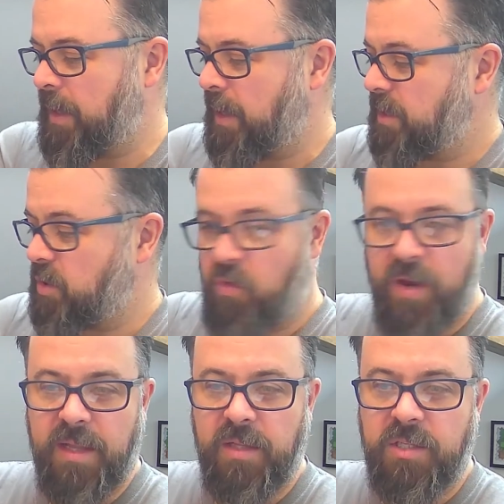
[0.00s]
So a
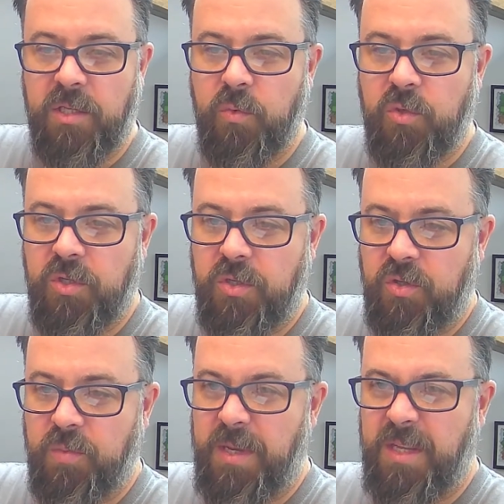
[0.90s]
great little solution,
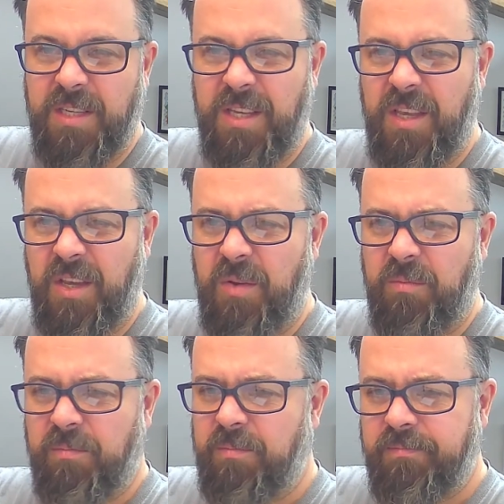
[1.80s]
just means that you can
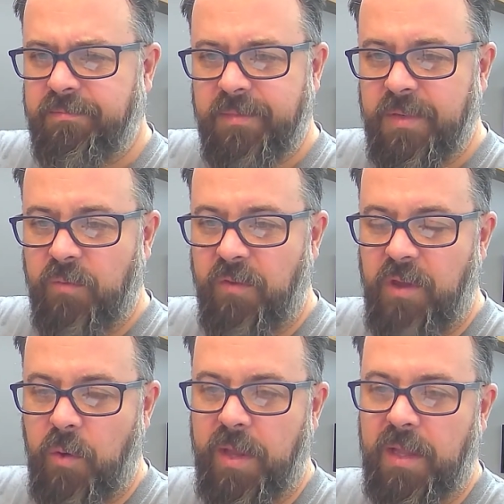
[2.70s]
very
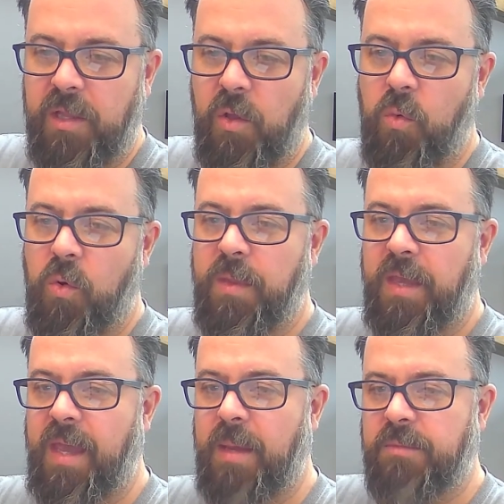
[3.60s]
quickly load up the
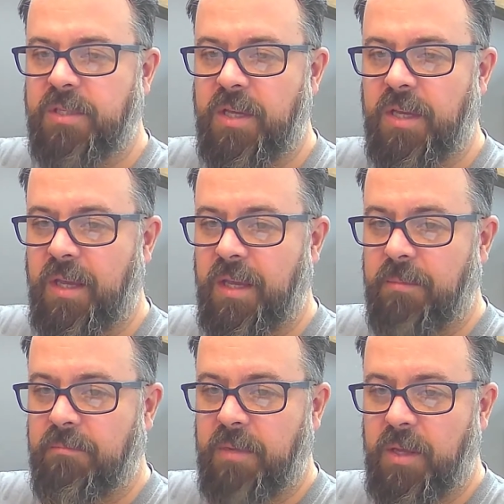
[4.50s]
games that
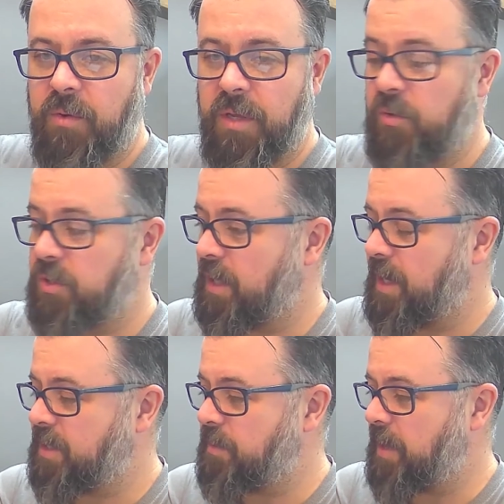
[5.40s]
you used to
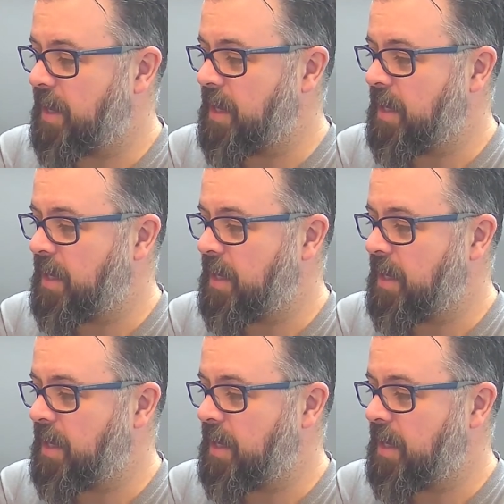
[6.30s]
like to play.